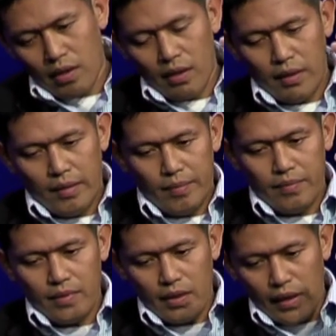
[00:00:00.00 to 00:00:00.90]

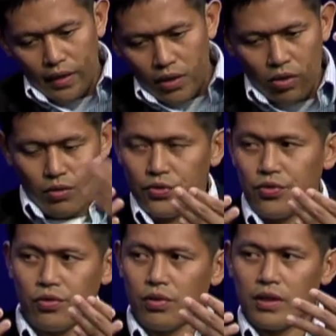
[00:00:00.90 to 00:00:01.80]
and it goes
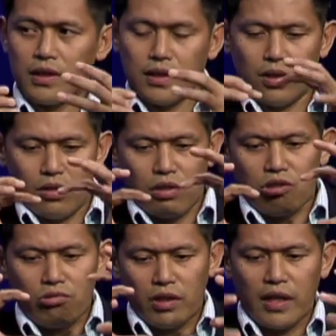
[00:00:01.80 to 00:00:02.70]
through it, so you're
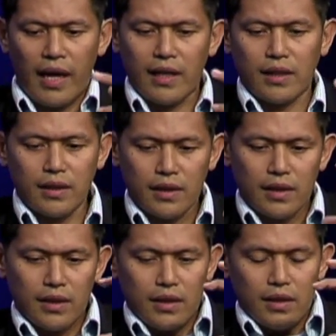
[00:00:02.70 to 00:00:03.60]
creating
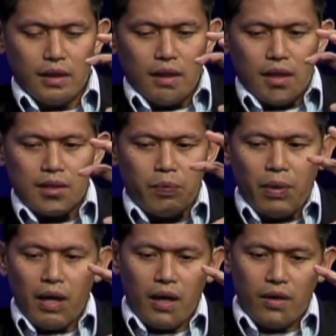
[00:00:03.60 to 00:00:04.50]
as
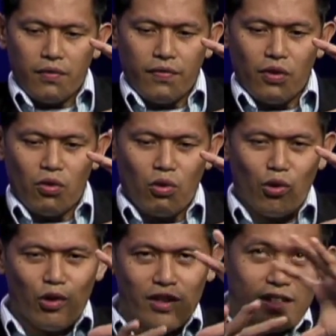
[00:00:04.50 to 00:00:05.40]
part of
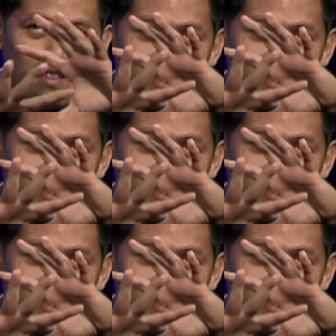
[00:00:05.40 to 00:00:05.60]
your